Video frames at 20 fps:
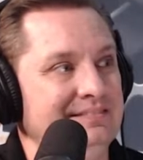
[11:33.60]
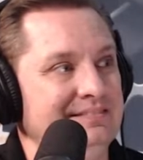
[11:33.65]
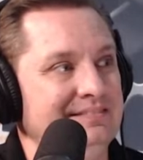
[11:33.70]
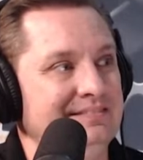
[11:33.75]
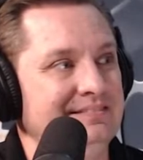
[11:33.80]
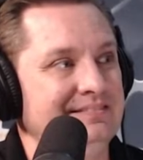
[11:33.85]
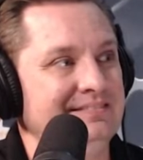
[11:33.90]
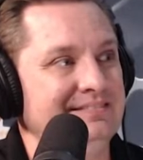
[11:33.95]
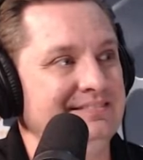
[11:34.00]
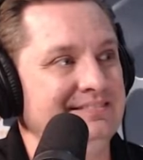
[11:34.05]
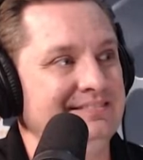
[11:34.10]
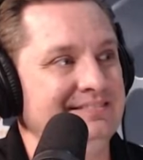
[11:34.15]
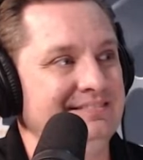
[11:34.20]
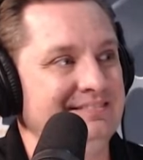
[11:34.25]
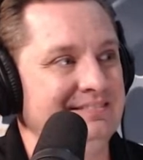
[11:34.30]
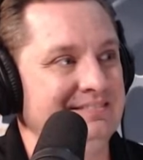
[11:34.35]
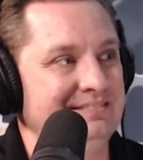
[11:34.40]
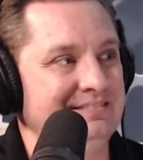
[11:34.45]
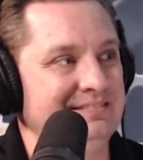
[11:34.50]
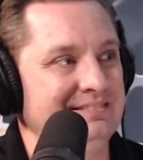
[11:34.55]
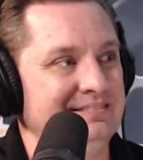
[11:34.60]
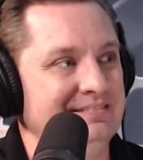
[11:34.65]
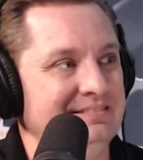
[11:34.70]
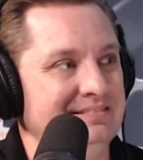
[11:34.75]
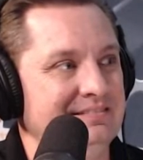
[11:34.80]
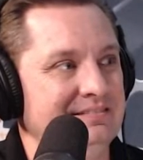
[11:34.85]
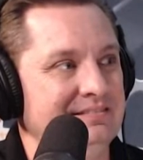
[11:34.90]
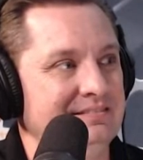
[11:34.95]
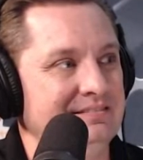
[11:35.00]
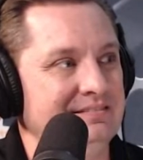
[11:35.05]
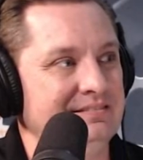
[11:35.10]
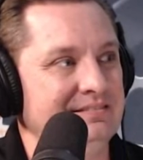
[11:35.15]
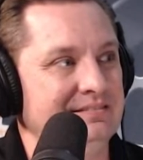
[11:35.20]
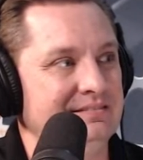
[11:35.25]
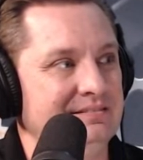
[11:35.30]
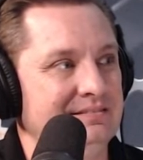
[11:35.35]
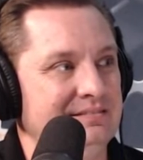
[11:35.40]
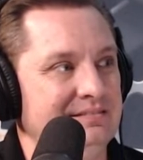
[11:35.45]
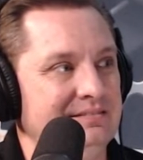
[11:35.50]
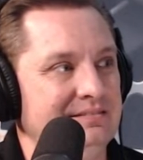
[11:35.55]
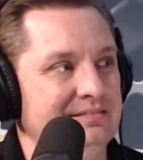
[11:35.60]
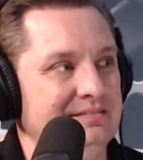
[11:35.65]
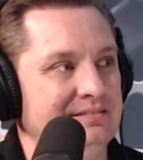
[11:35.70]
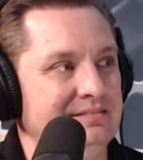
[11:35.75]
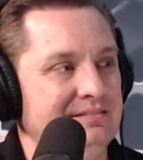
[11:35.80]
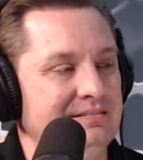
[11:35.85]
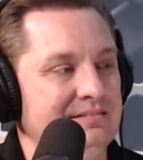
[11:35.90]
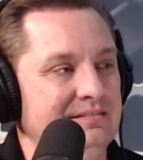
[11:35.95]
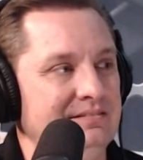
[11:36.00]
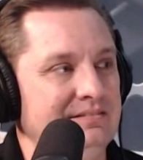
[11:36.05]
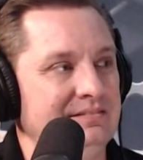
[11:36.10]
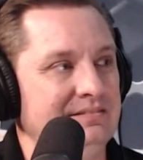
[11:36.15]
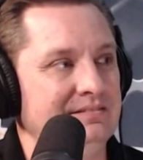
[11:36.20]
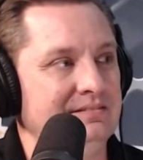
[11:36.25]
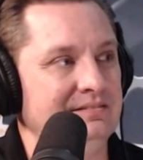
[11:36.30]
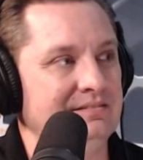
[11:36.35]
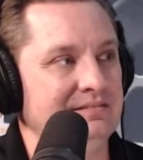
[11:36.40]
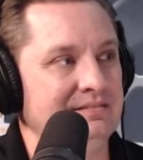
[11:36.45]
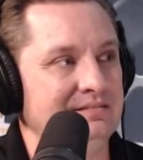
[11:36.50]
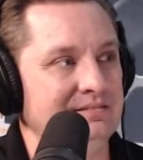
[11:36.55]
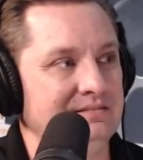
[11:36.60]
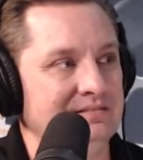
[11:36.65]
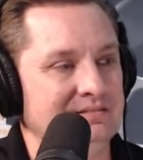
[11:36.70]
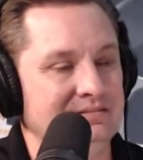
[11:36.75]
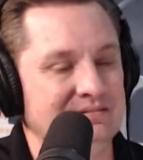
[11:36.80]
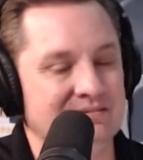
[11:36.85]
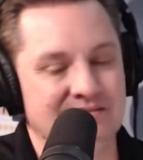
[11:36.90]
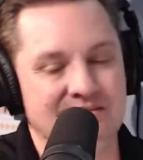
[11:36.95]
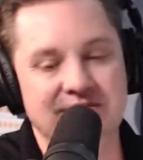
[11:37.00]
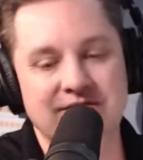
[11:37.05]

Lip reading: (not speaking)